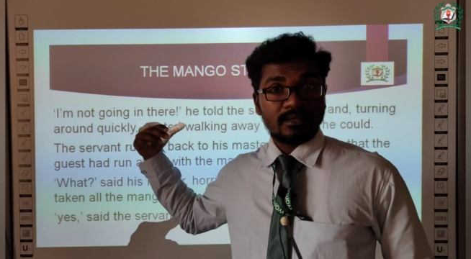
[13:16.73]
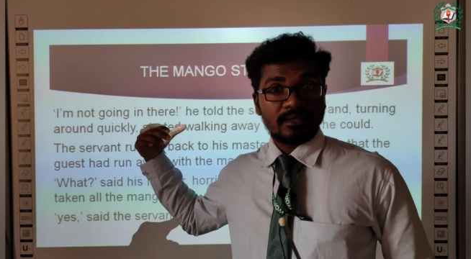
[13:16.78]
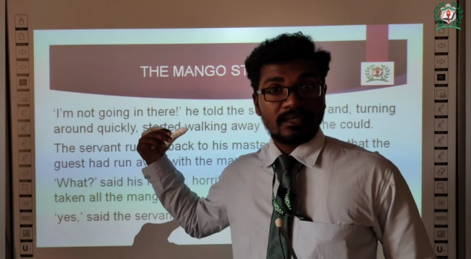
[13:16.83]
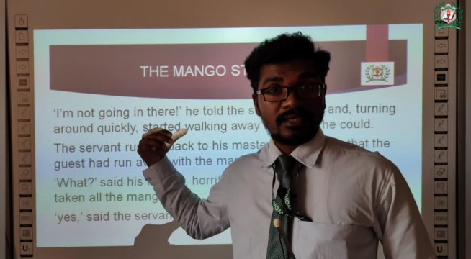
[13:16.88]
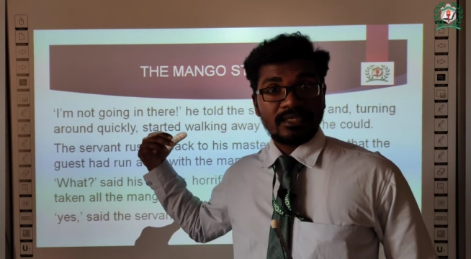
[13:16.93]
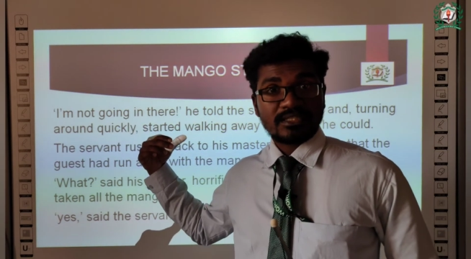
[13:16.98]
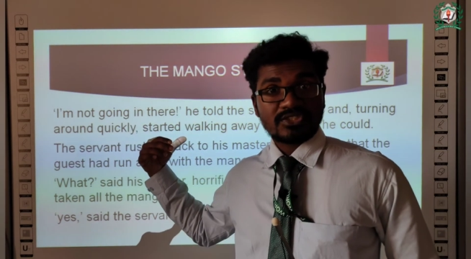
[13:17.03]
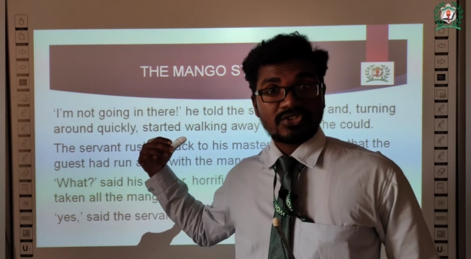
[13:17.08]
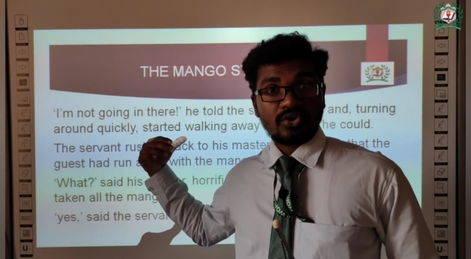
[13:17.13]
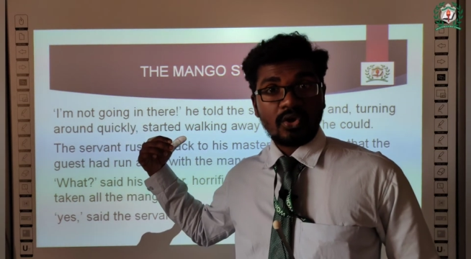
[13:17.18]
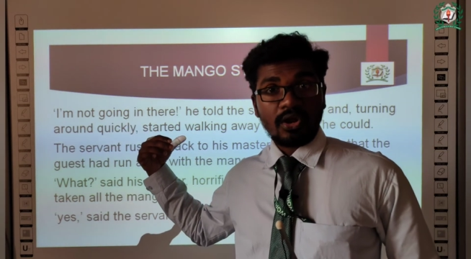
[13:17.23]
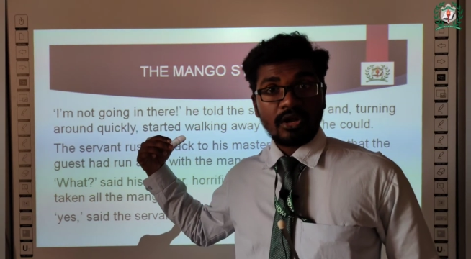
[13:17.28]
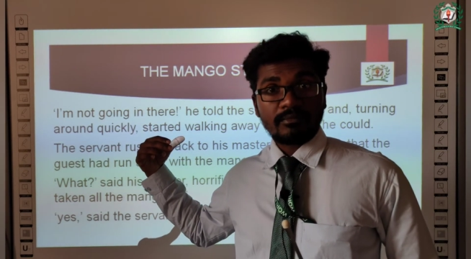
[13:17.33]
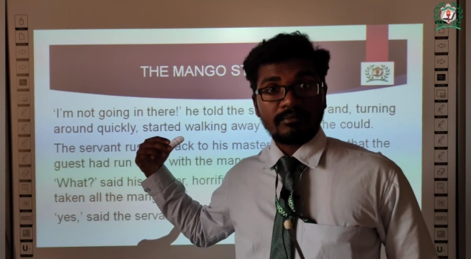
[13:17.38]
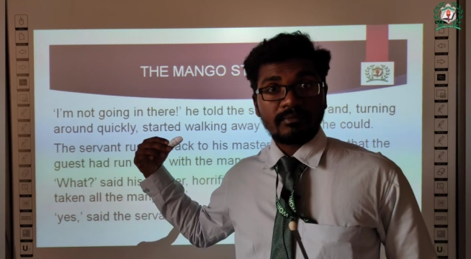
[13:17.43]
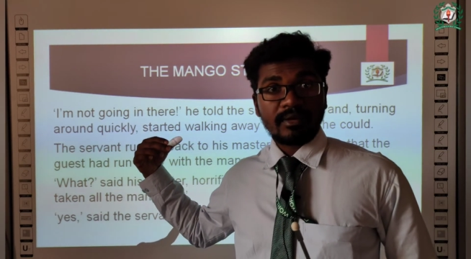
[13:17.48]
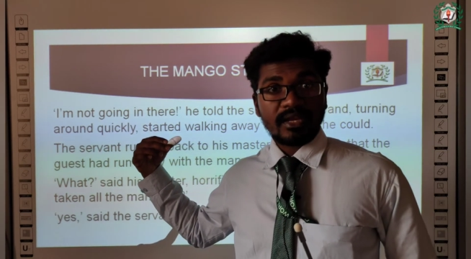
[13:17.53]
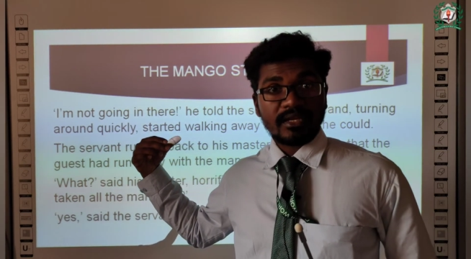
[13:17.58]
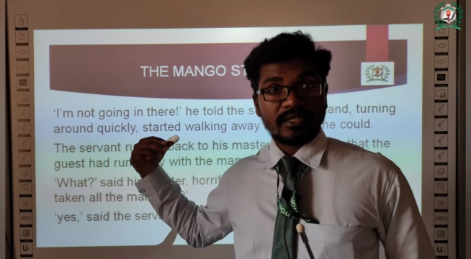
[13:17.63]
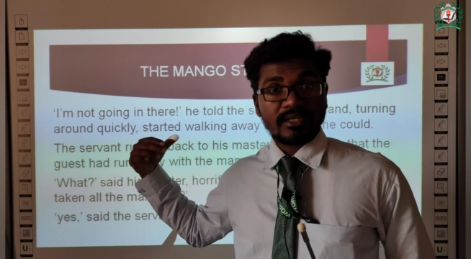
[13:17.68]
He has gone
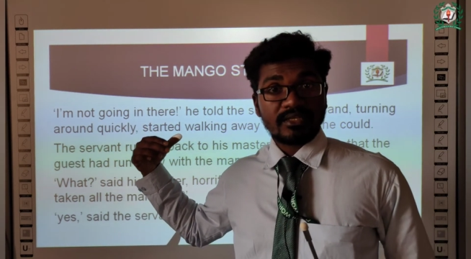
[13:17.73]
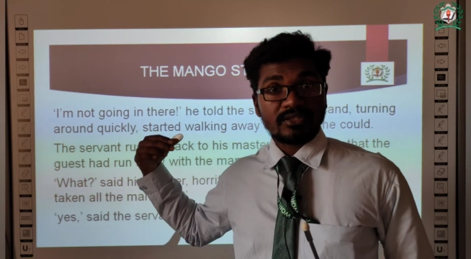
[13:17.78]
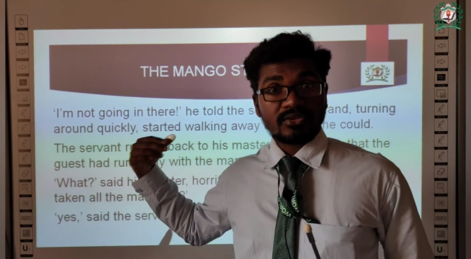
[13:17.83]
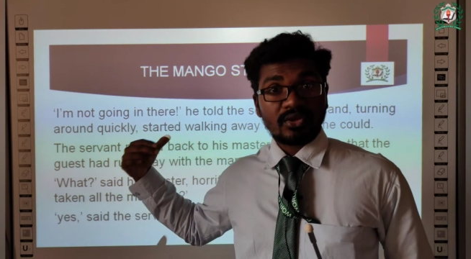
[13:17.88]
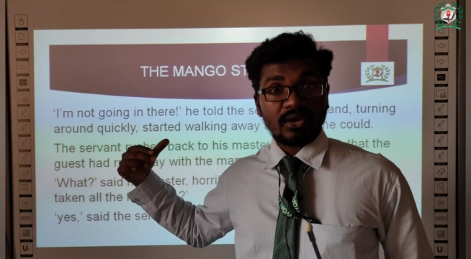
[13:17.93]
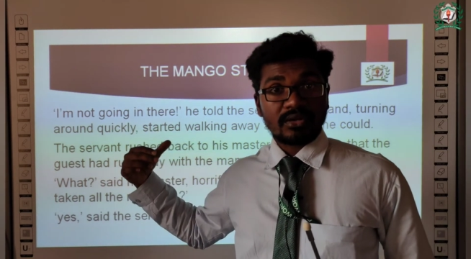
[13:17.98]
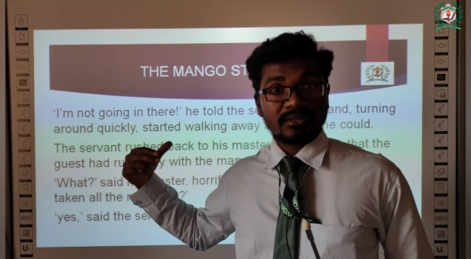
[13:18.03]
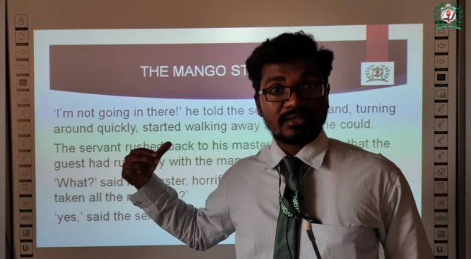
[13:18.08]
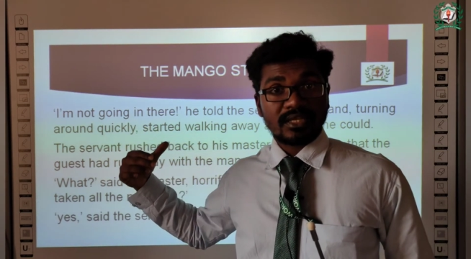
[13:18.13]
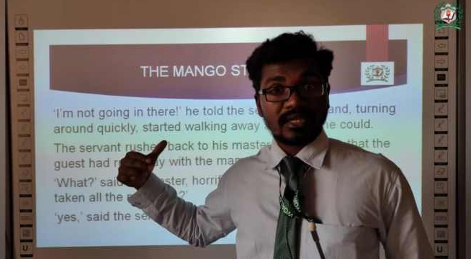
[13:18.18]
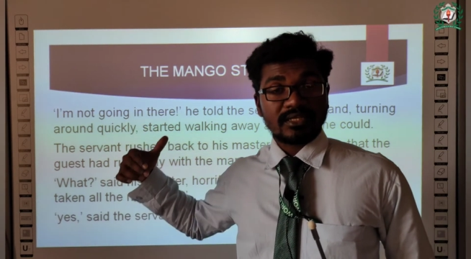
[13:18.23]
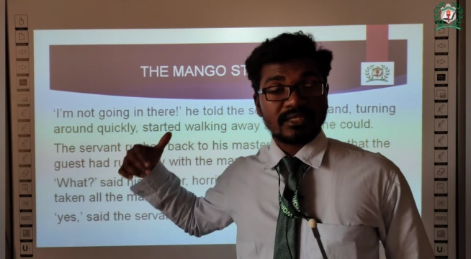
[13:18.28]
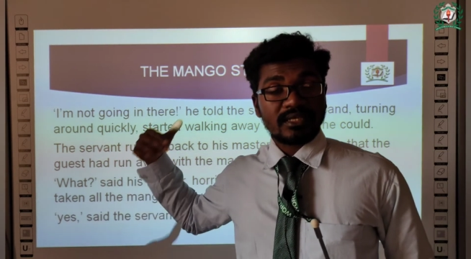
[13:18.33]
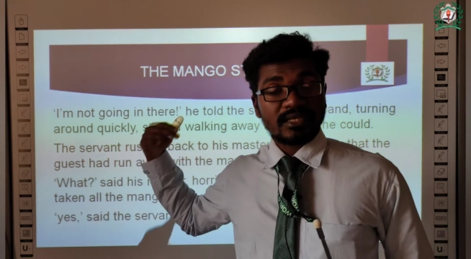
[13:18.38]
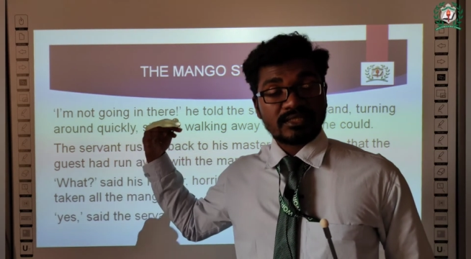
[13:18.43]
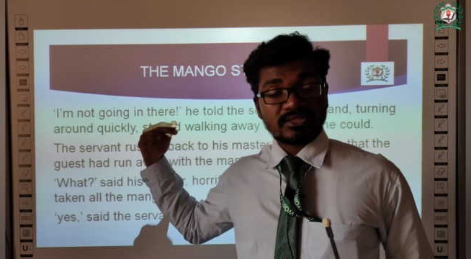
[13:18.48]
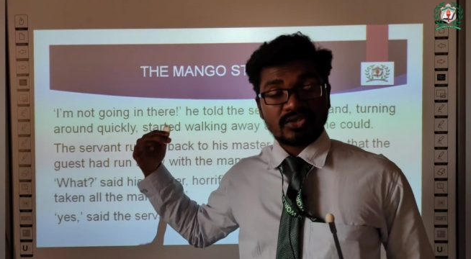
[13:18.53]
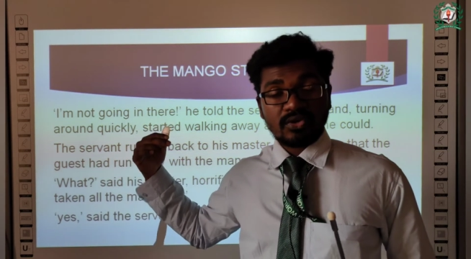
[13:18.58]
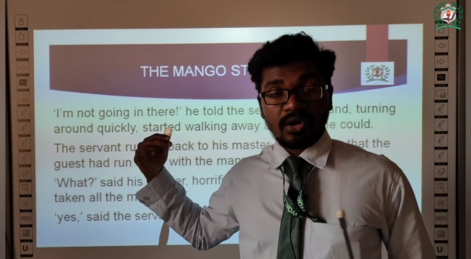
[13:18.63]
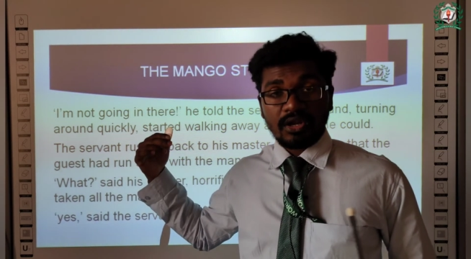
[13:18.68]
mad. He thought that he
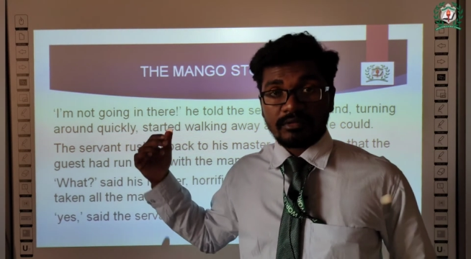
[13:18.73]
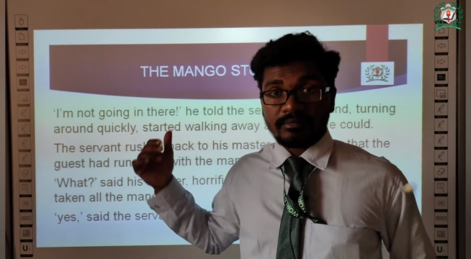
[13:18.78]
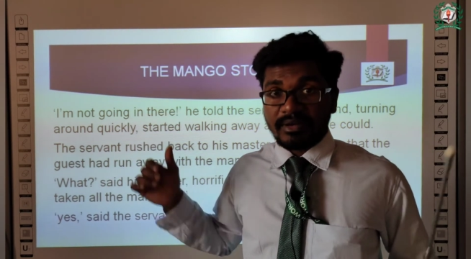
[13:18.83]
has gone